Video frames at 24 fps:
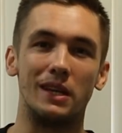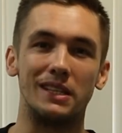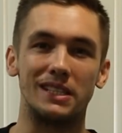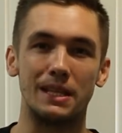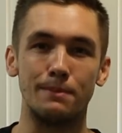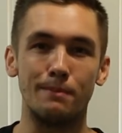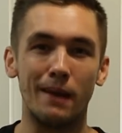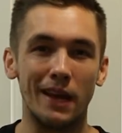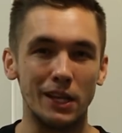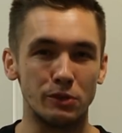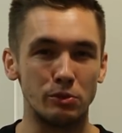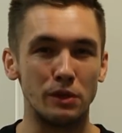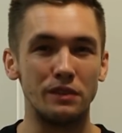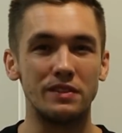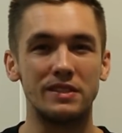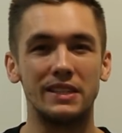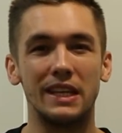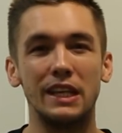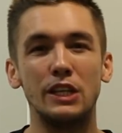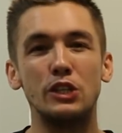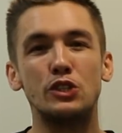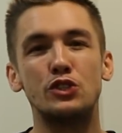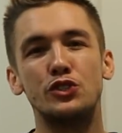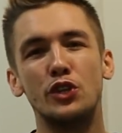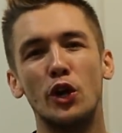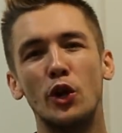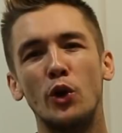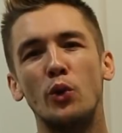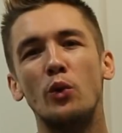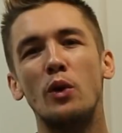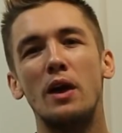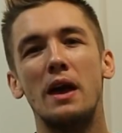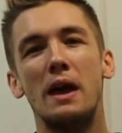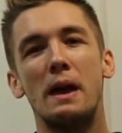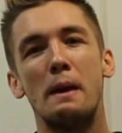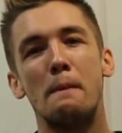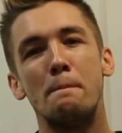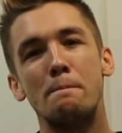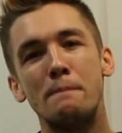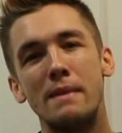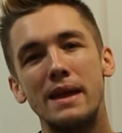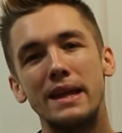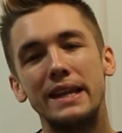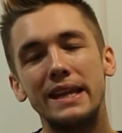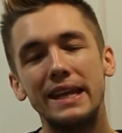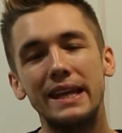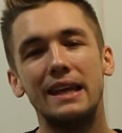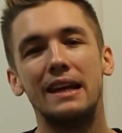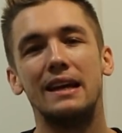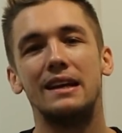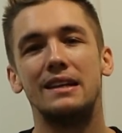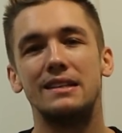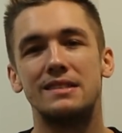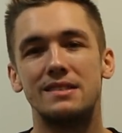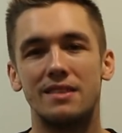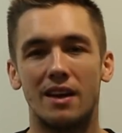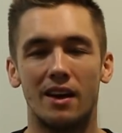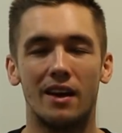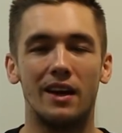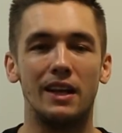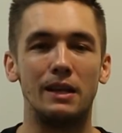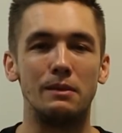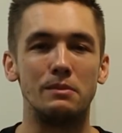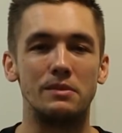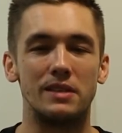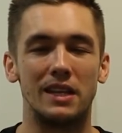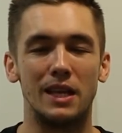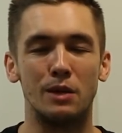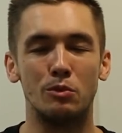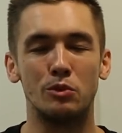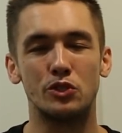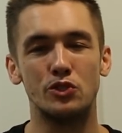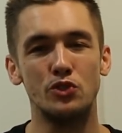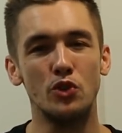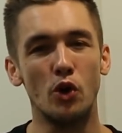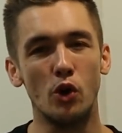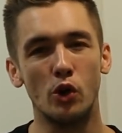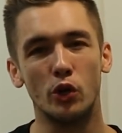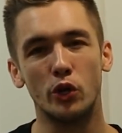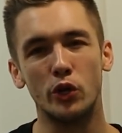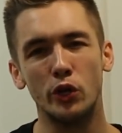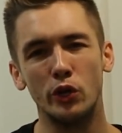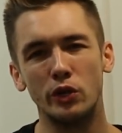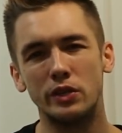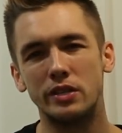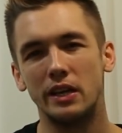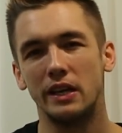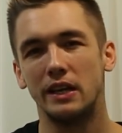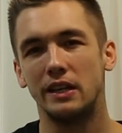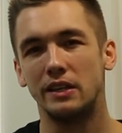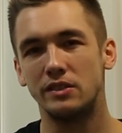It's a match we've seen so many times. It was not good.